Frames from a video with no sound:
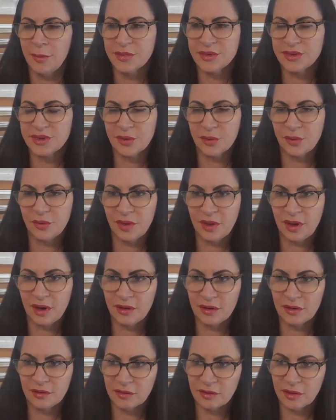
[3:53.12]
So
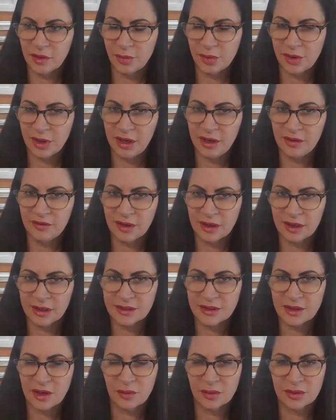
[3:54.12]
then the plane that I
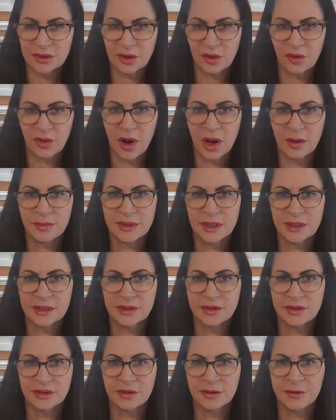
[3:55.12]
saw was a crop
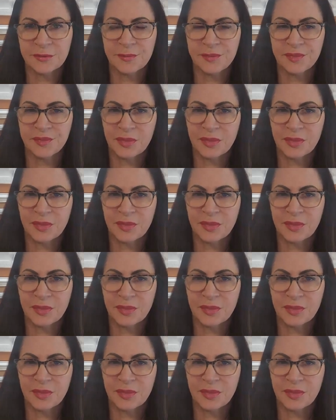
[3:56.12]
duster.